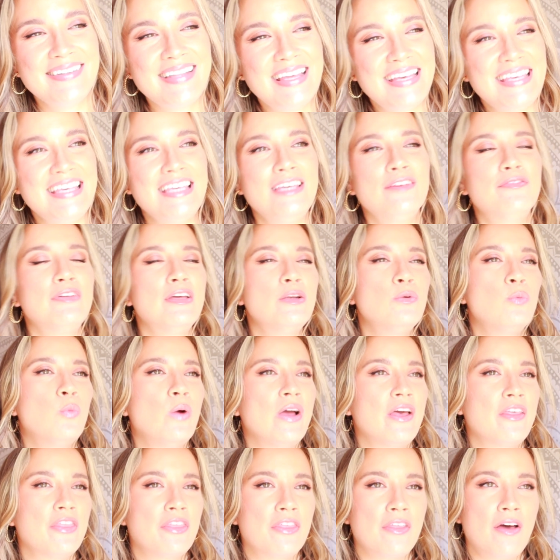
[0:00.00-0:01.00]
Like, even
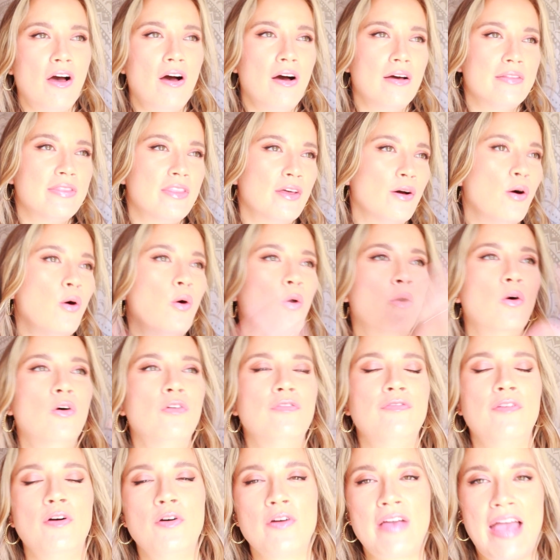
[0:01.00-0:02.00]
with the whole
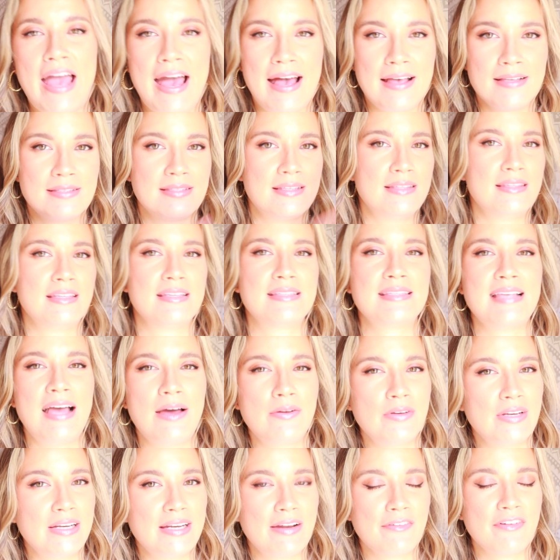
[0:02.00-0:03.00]
full cast and the
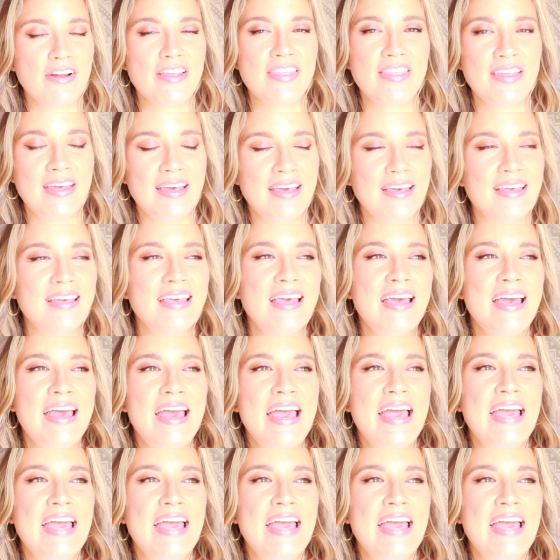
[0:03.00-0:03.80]
sound and everything,